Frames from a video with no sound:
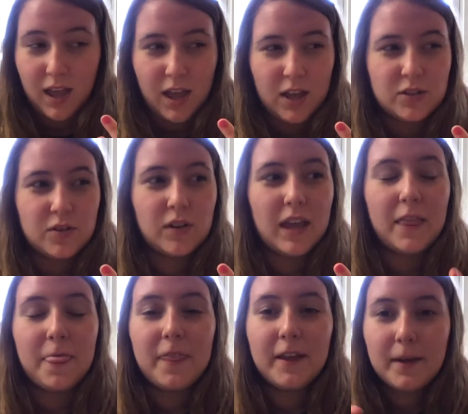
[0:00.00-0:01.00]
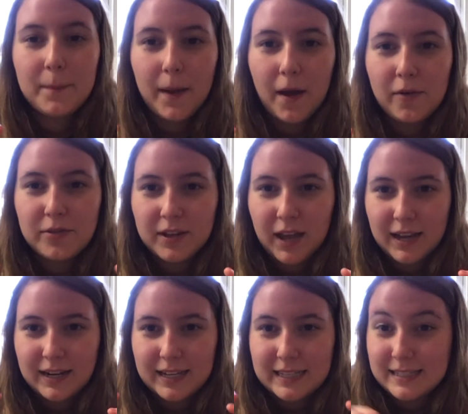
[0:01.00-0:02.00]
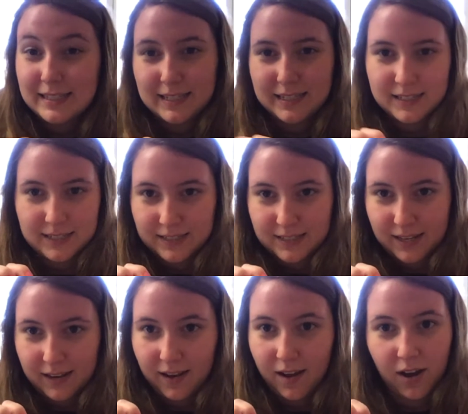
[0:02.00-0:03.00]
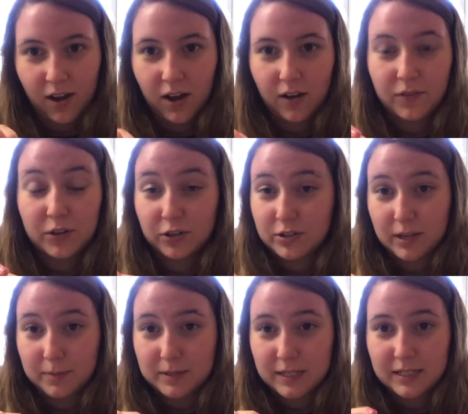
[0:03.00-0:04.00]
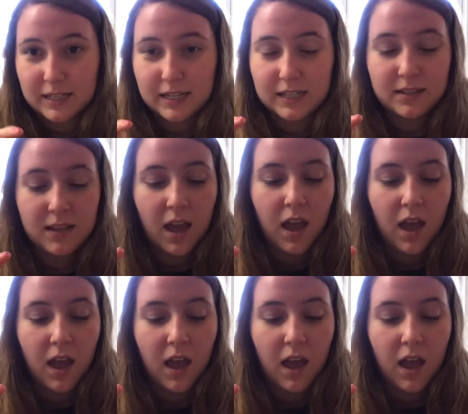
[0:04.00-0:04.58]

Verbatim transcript: So again, think about the kind of consistency of your substances.